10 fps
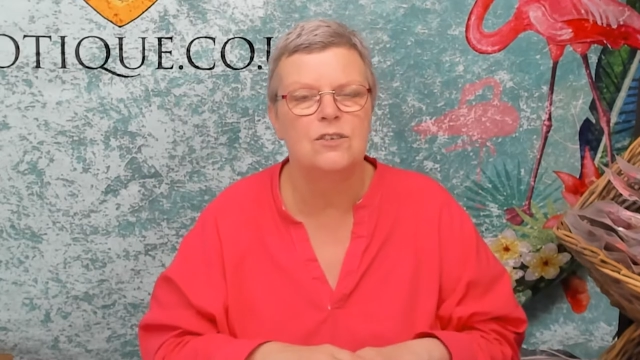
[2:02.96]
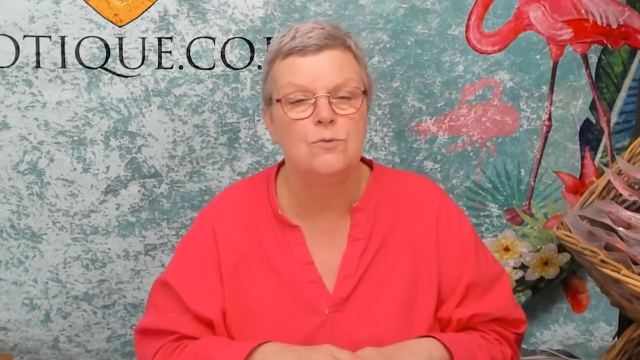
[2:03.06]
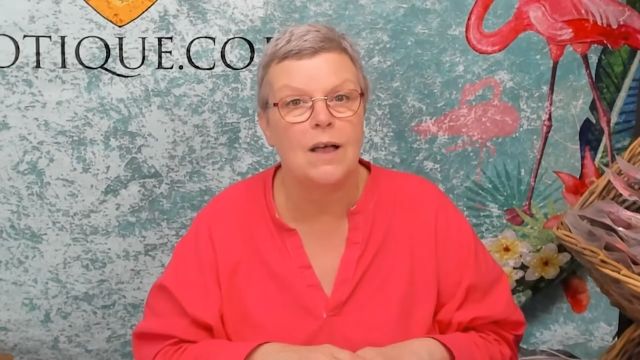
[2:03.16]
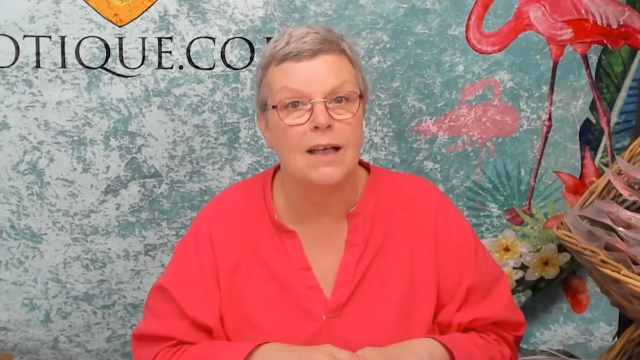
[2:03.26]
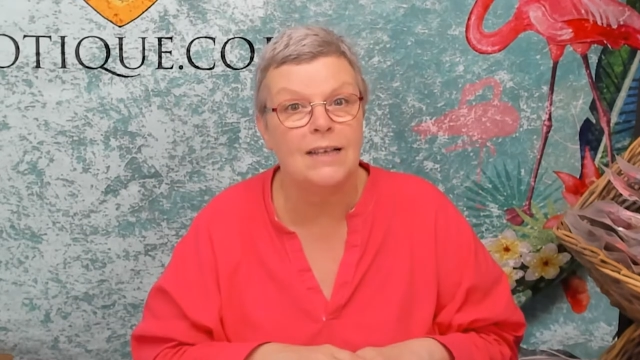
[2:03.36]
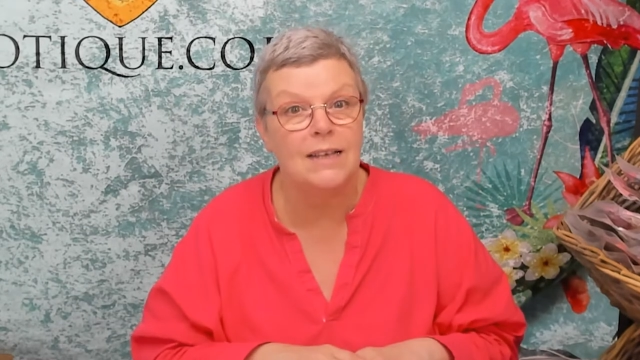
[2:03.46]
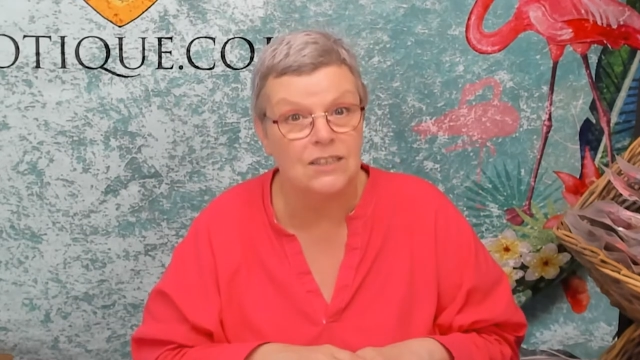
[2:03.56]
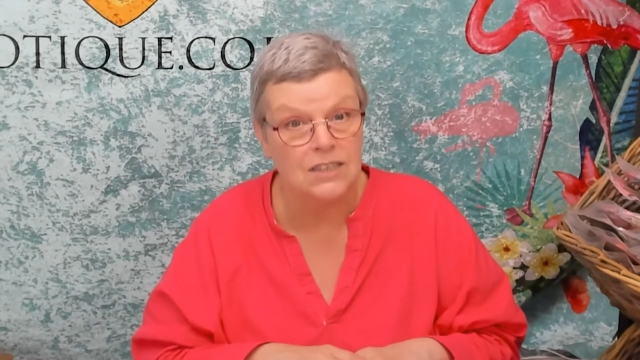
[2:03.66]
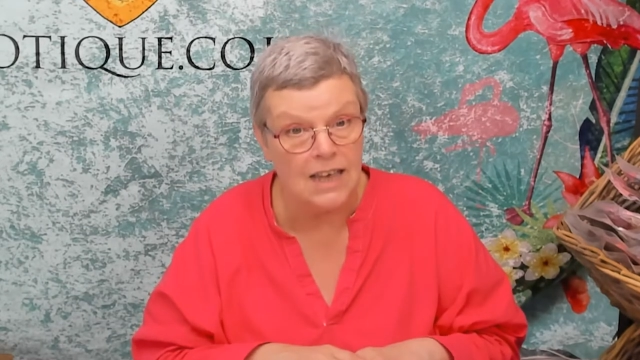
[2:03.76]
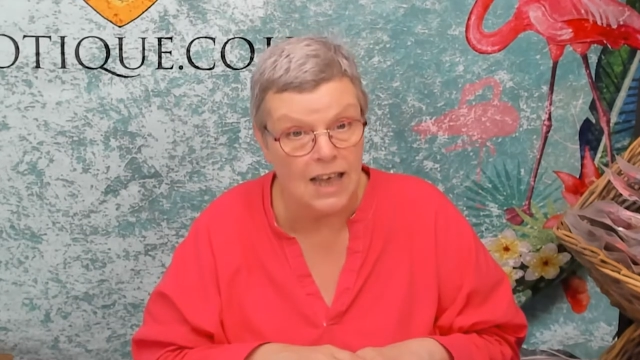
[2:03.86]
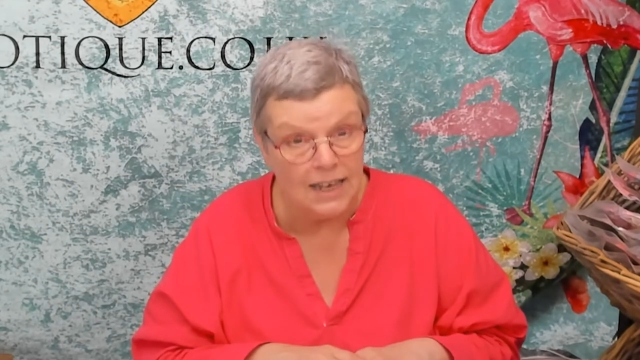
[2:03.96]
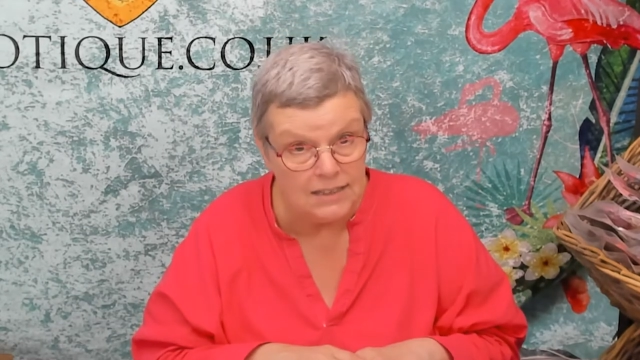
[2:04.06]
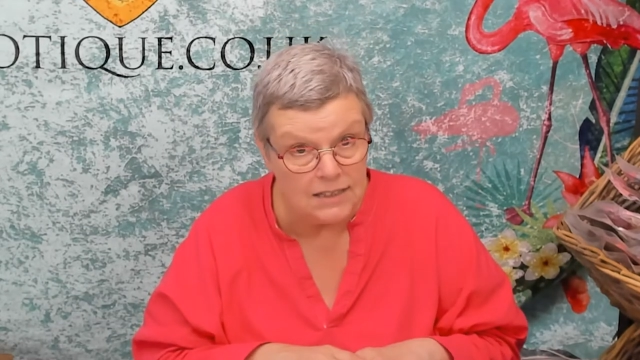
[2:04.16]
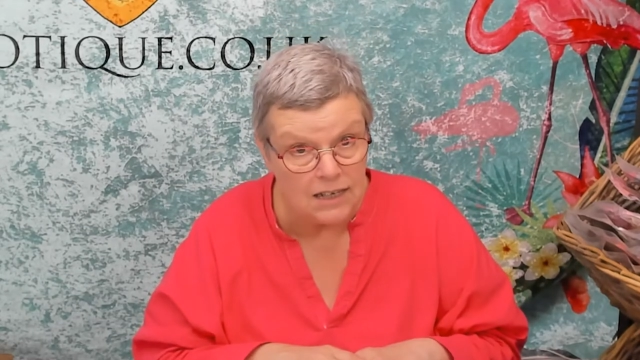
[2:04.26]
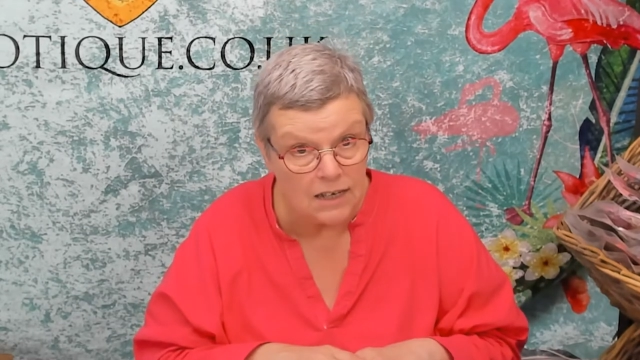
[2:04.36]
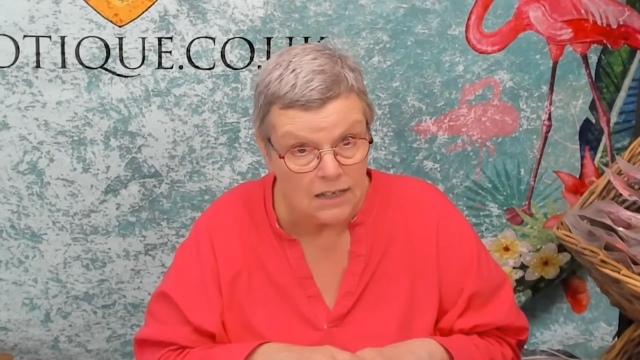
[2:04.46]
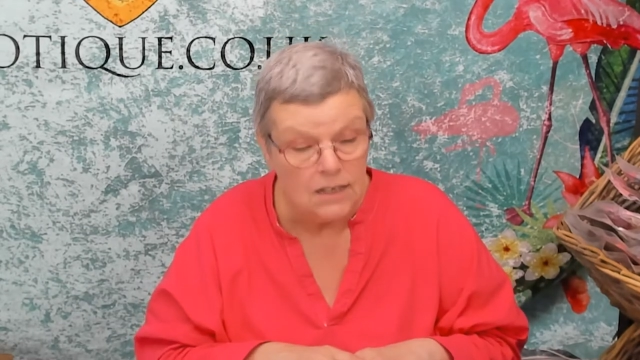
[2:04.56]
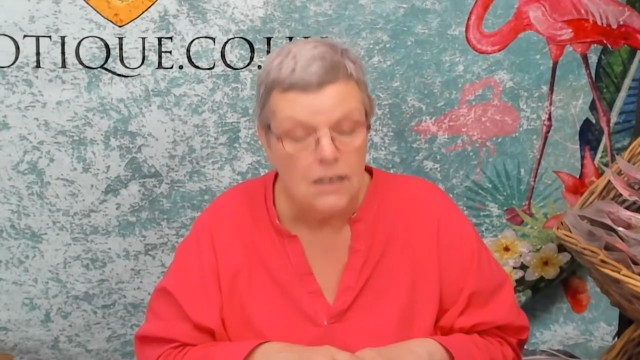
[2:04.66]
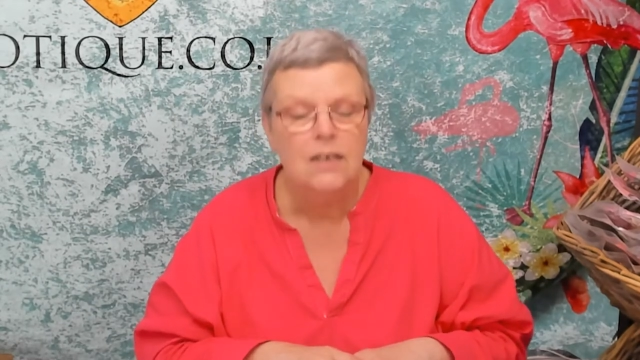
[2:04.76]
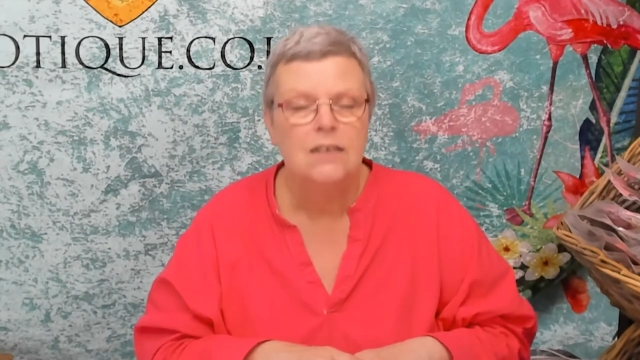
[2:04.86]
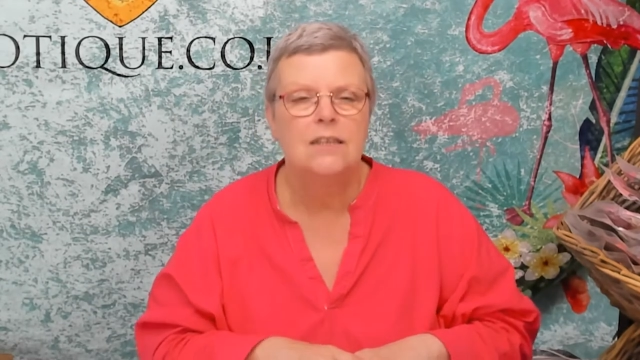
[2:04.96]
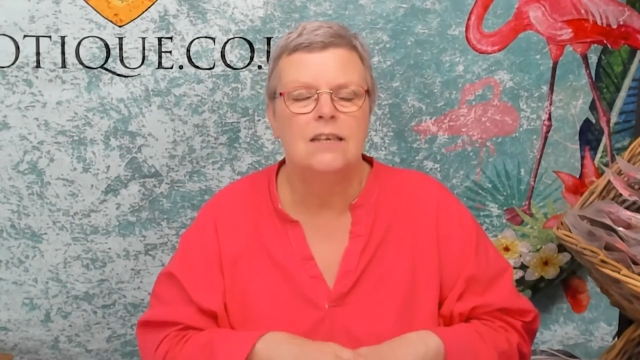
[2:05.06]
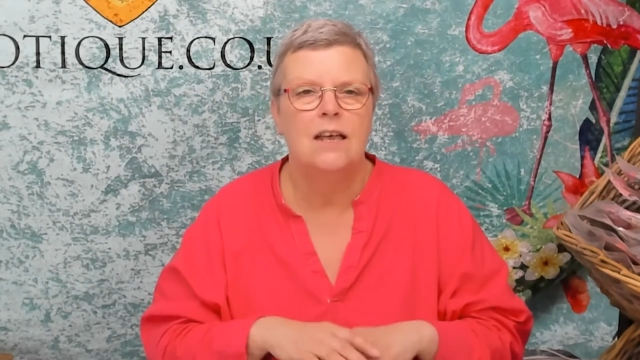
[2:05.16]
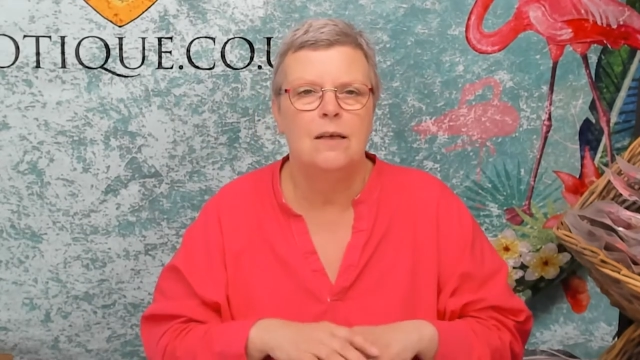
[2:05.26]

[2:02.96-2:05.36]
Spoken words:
to actually enter the